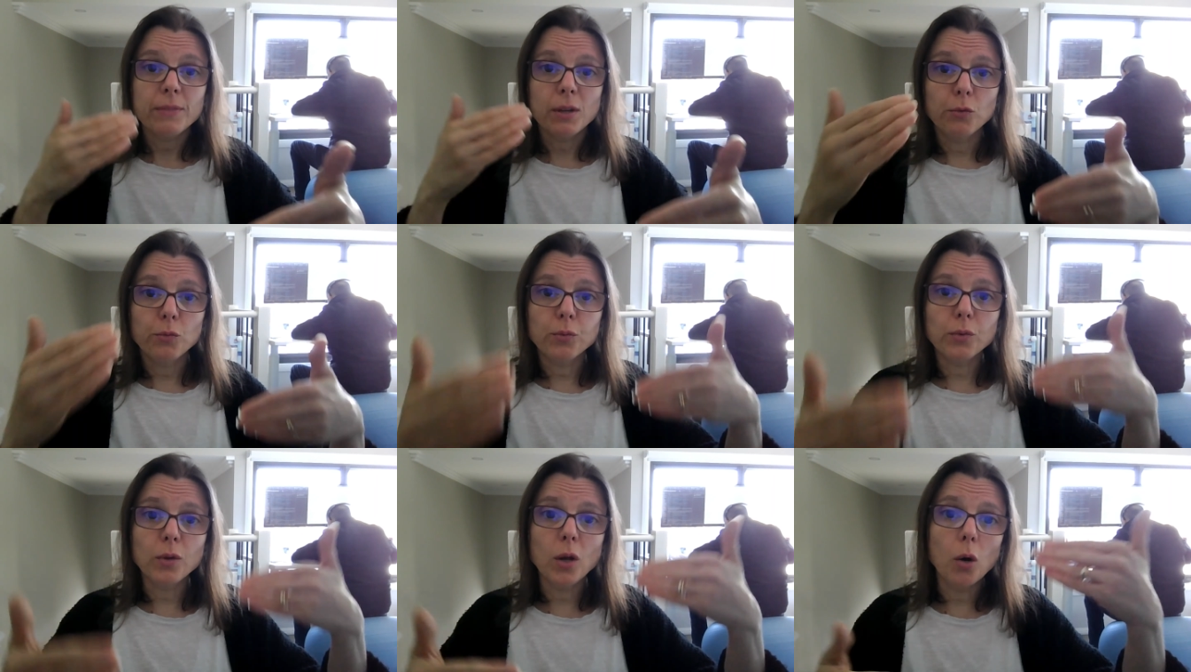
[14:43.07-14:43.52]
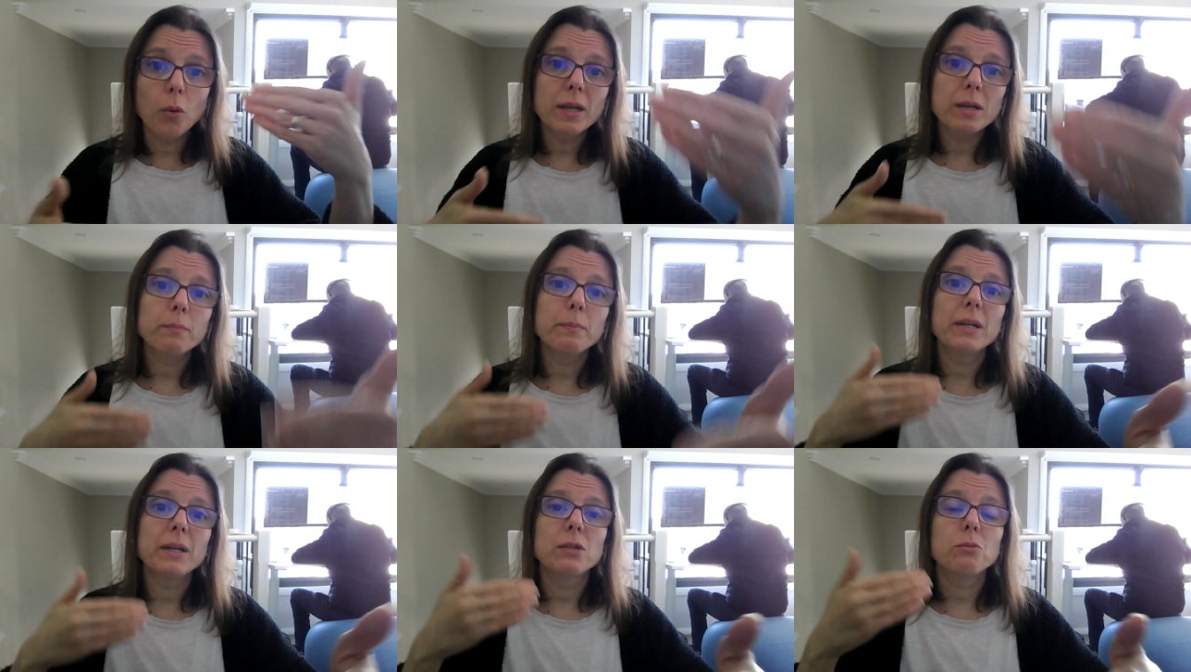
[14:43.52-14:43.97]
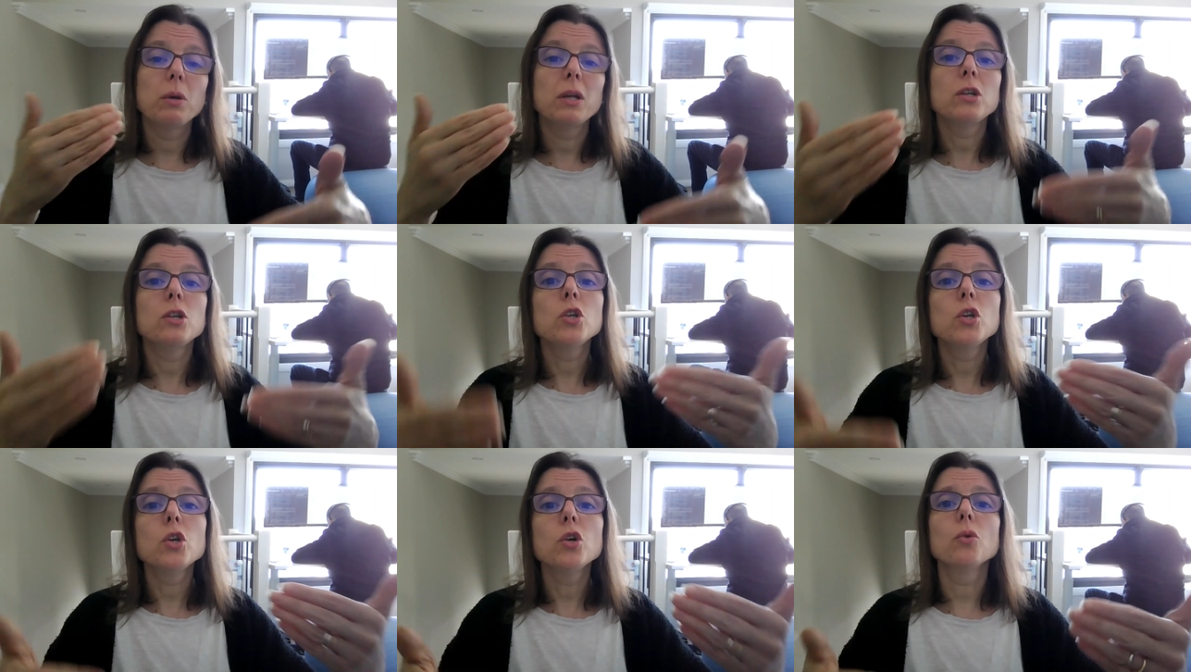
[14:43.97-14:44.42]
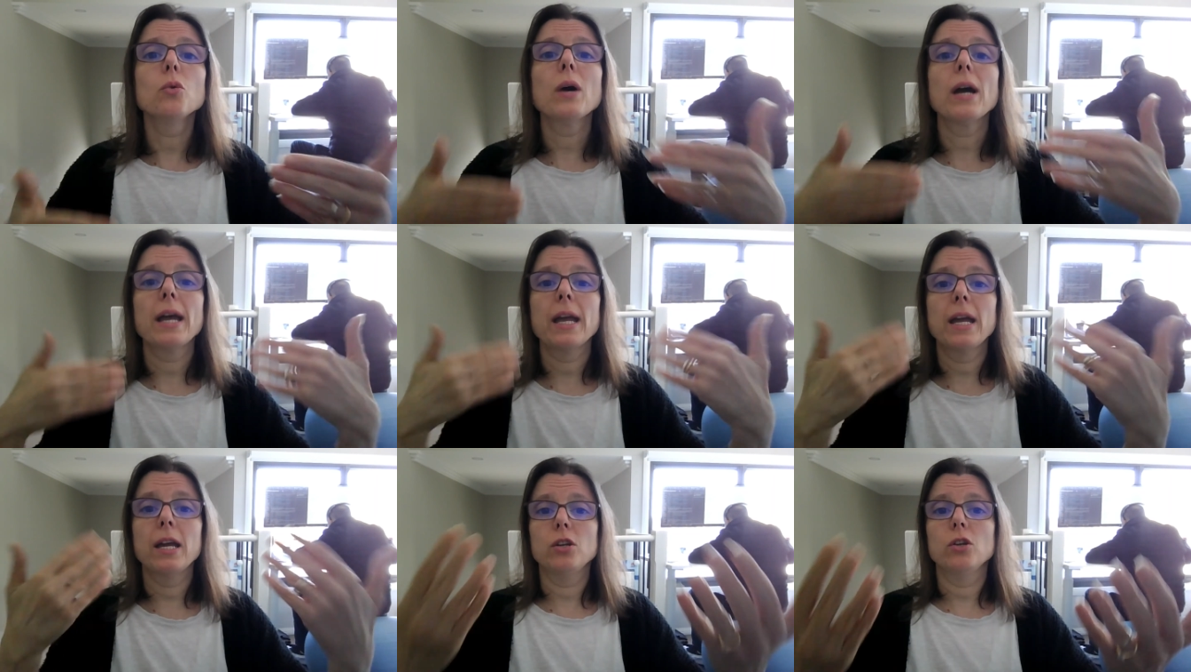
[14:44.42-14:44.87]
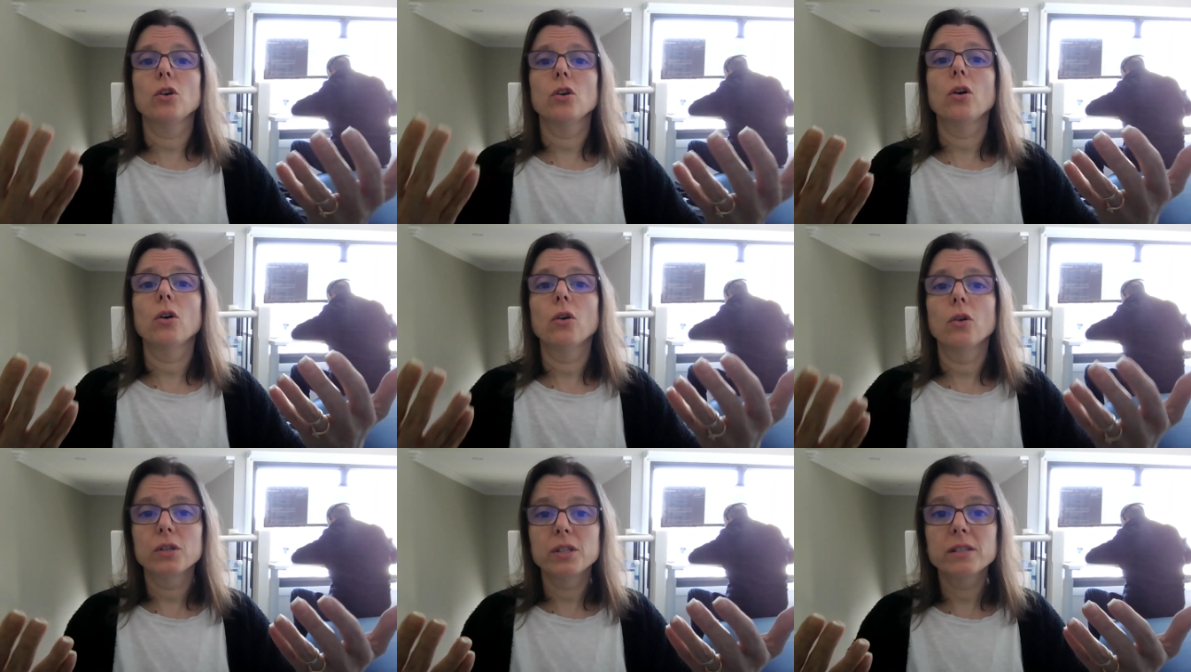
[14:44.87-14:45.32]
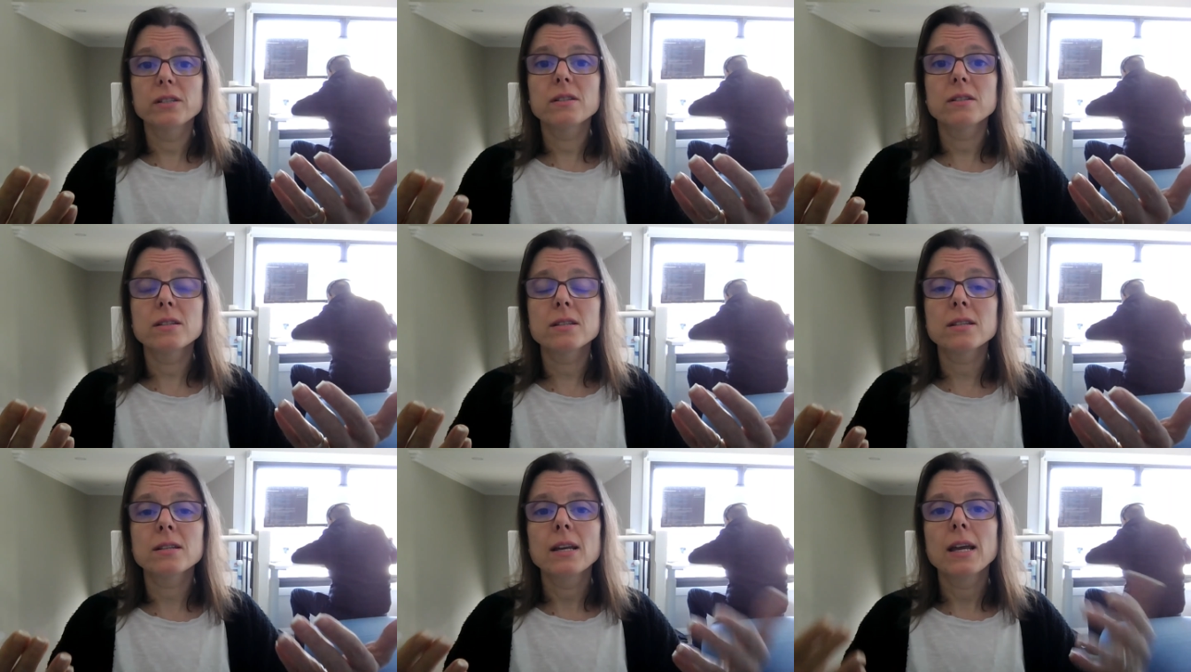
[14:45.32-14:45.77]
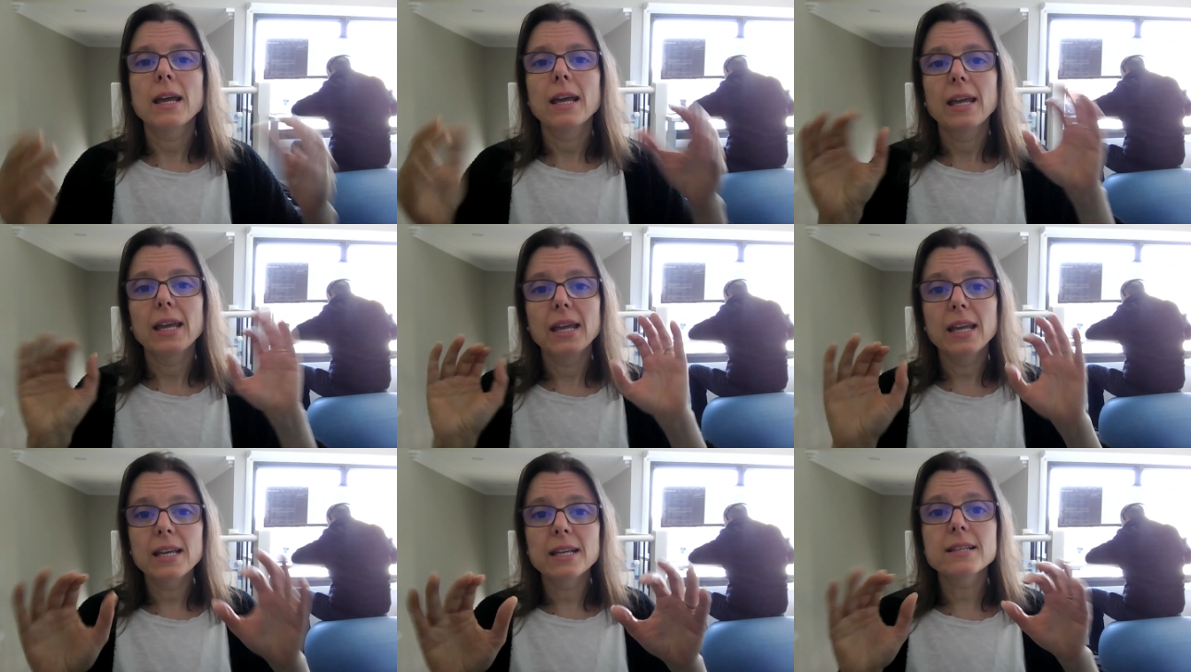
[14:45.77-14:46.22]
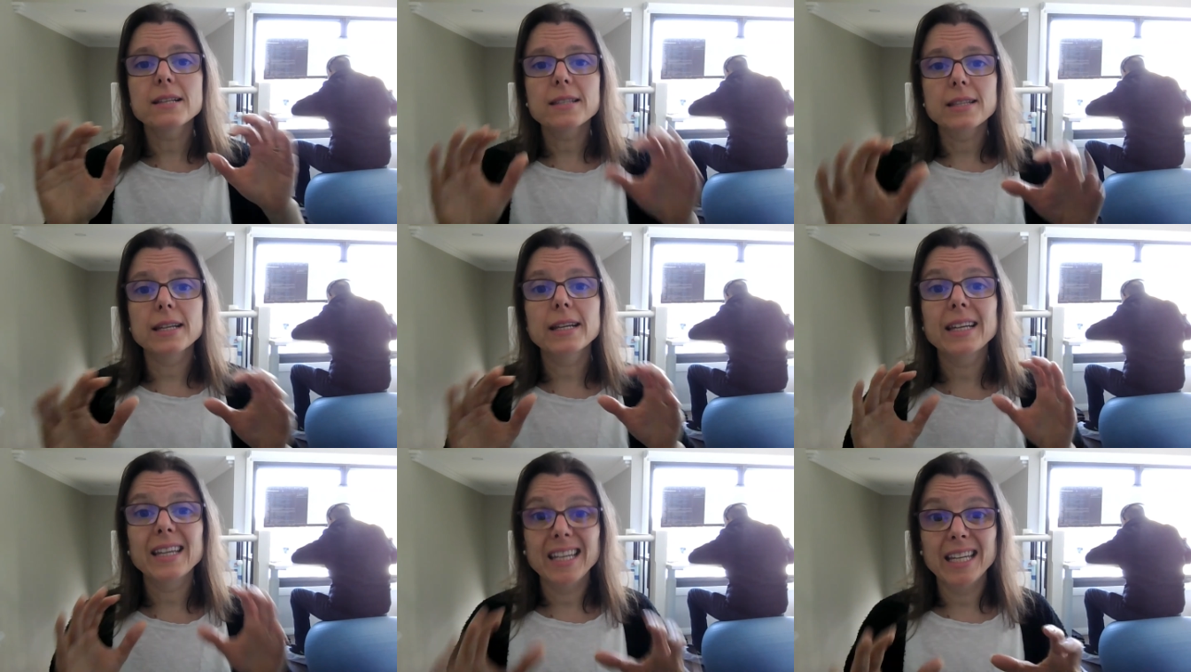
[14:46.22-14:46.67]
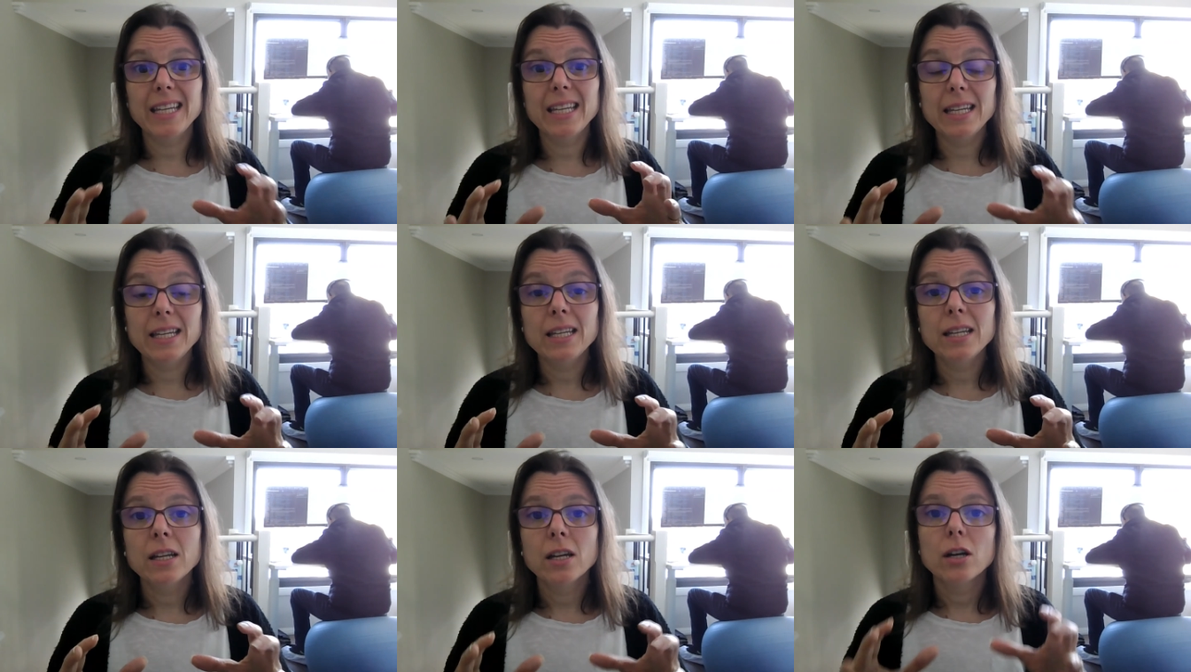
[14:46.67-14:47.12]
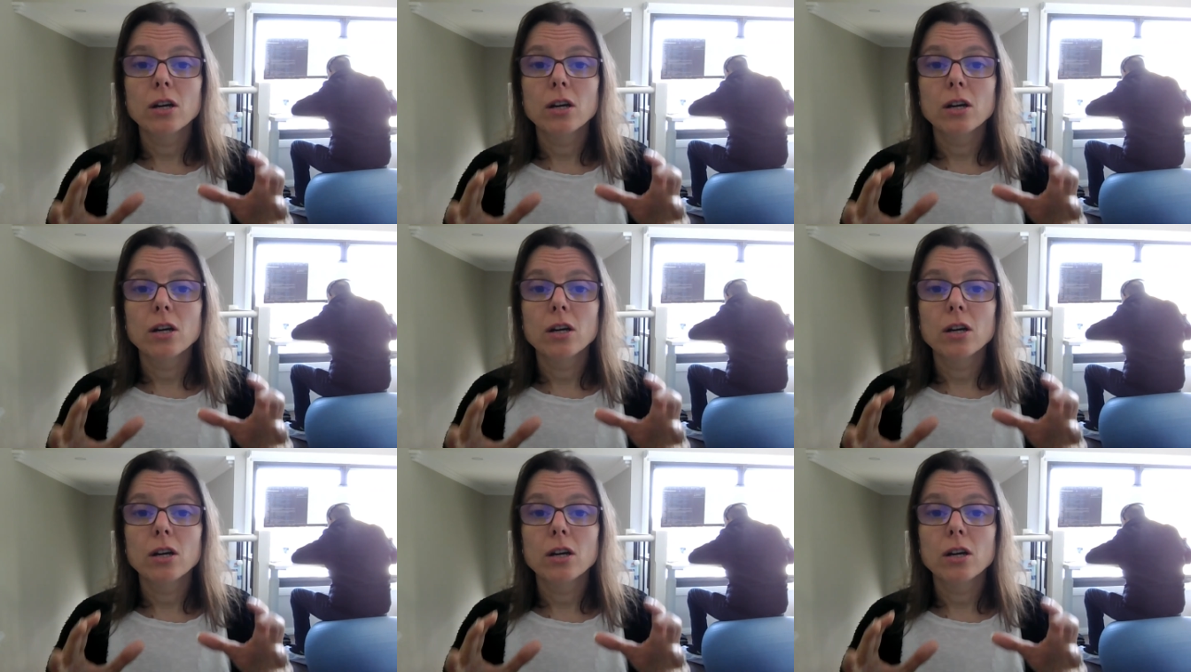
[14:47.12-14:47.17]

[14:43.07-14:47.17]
flowing between you and your audience is the key